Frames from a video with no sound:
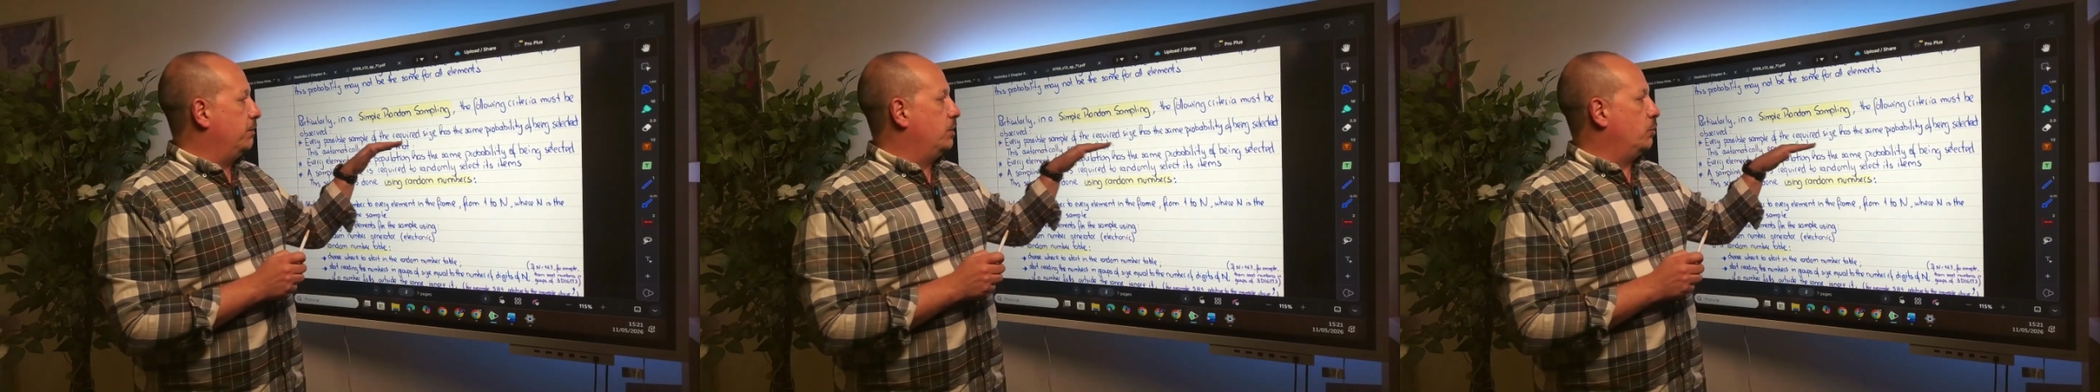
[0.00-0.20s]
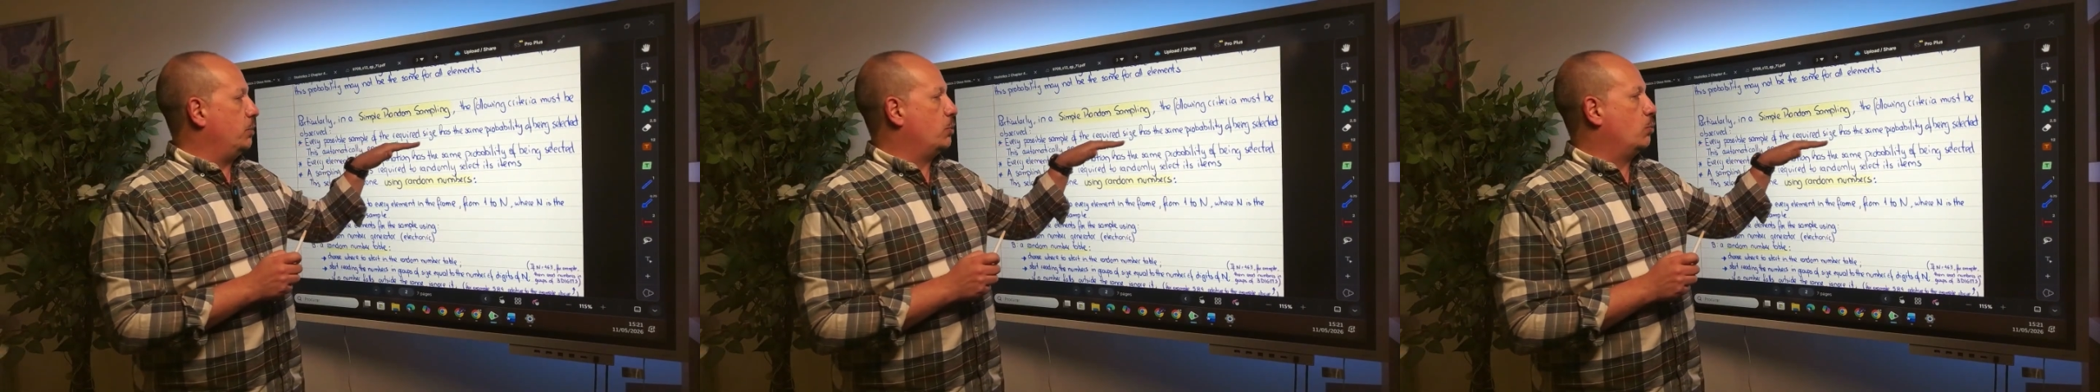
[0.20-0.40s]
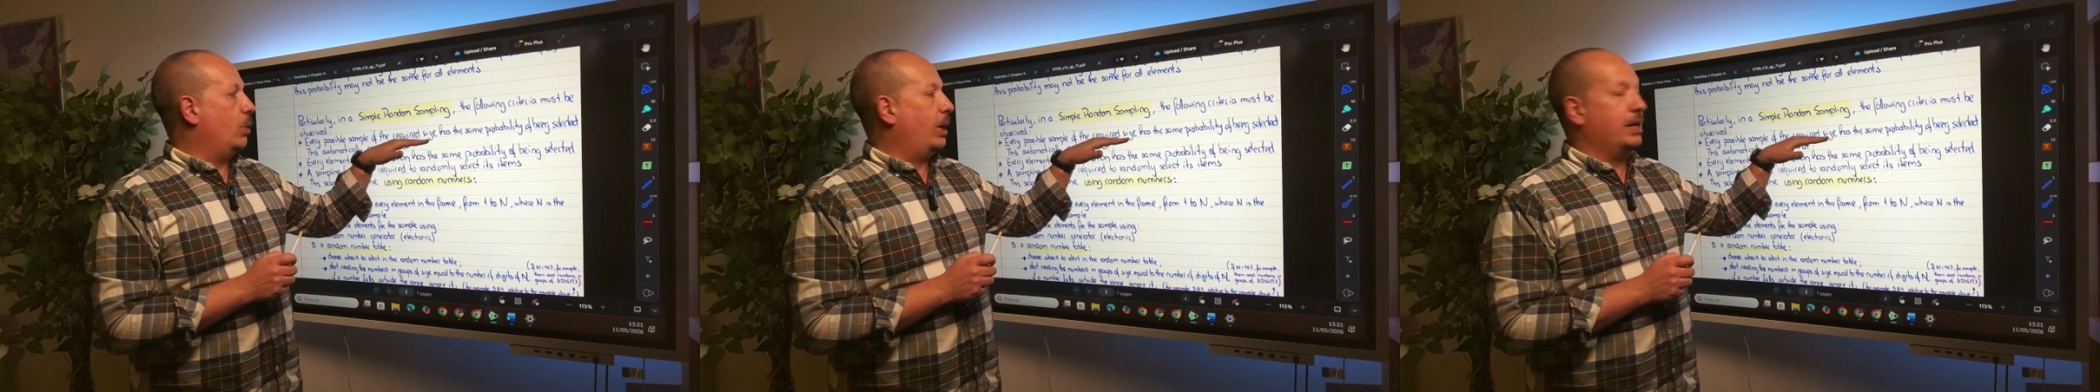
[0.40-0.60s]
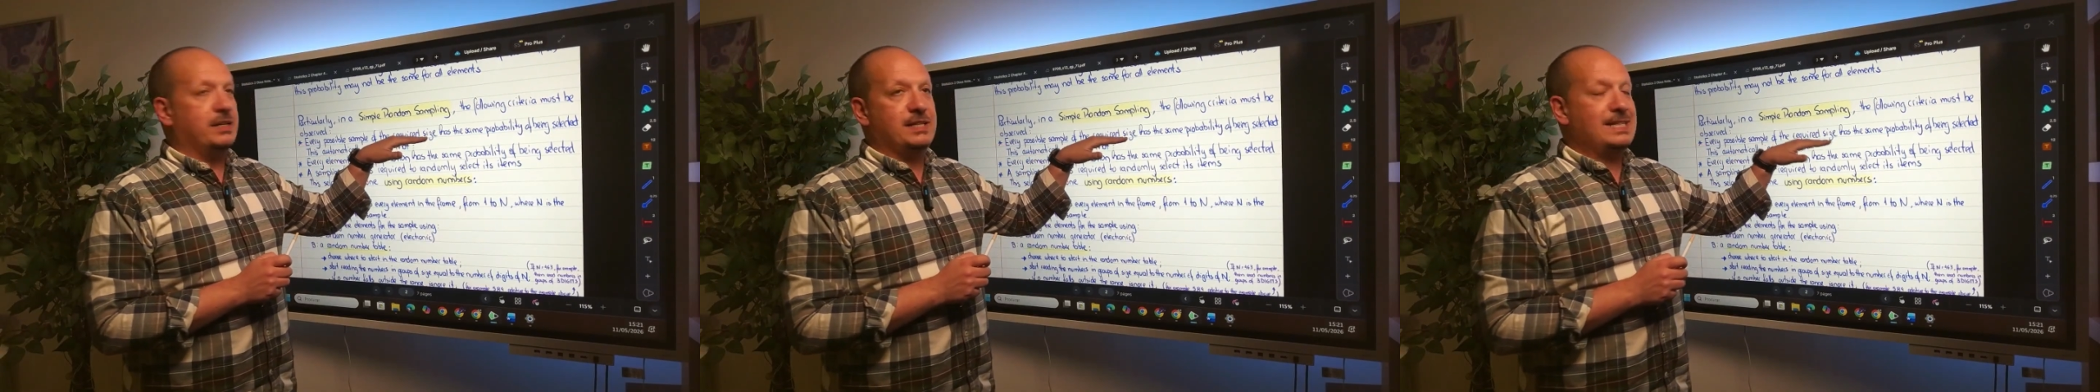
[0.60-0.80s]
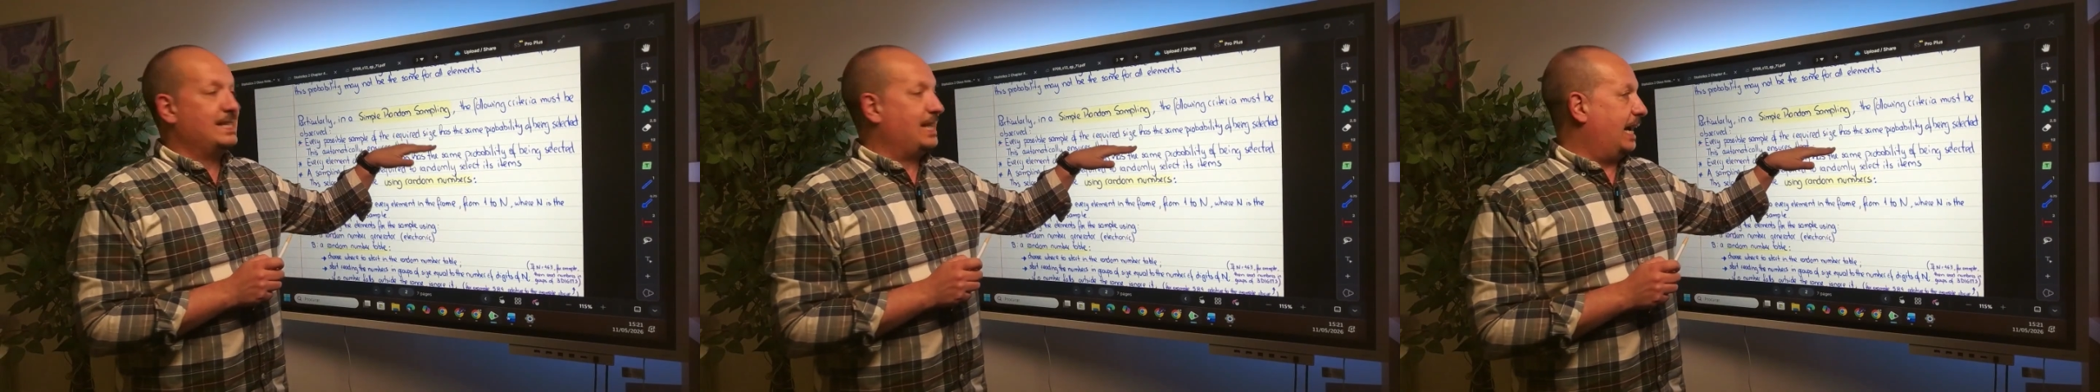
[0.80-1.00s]

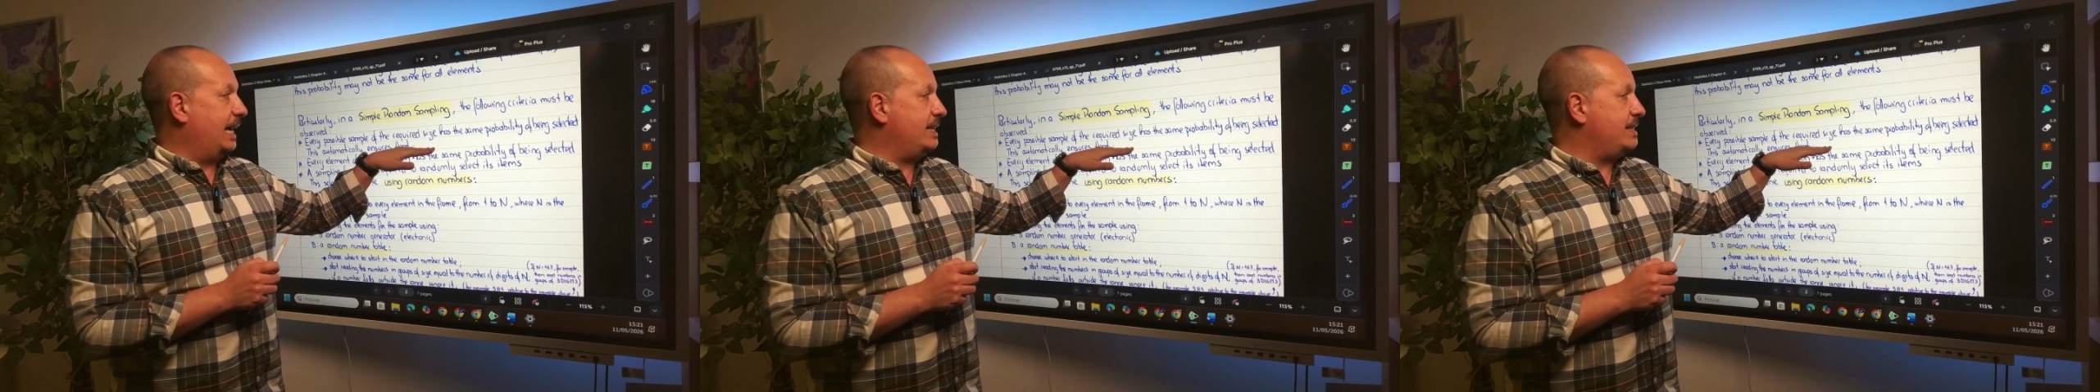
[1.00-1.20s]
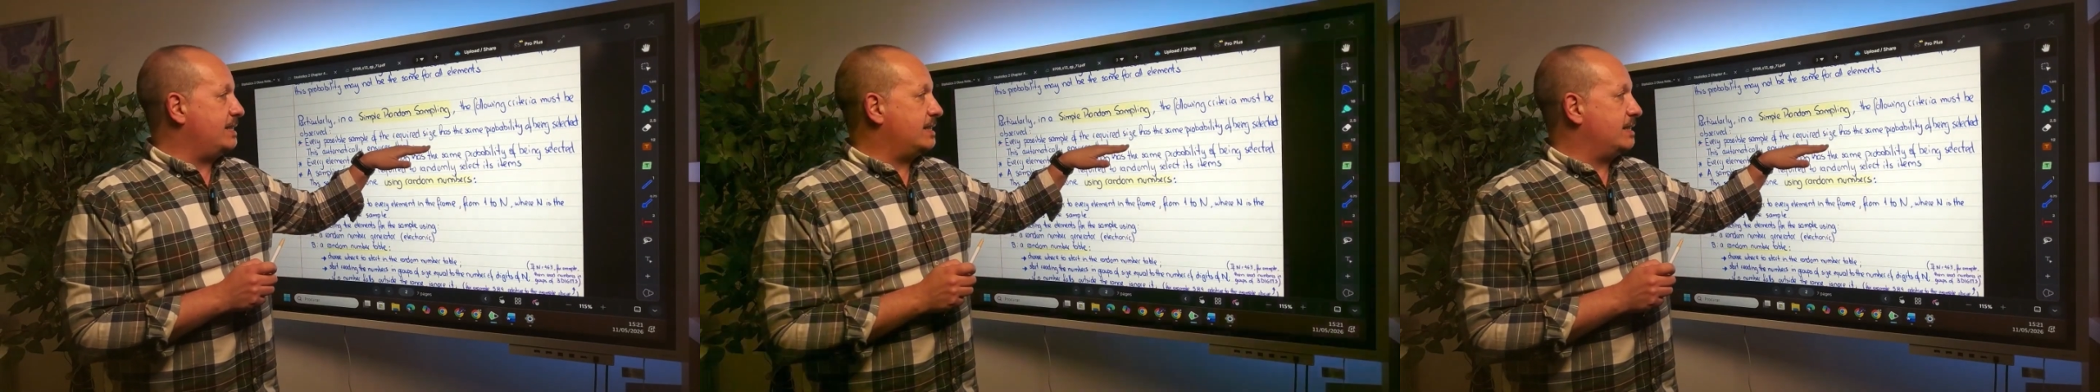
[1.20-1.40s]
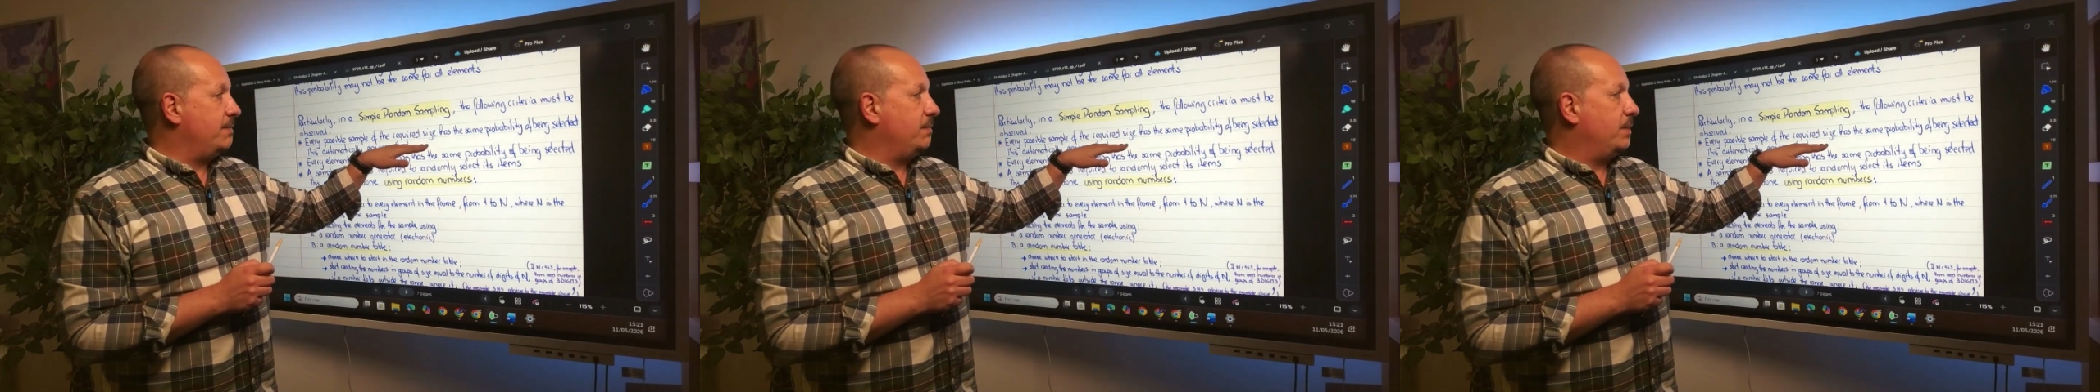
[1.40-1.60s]
required size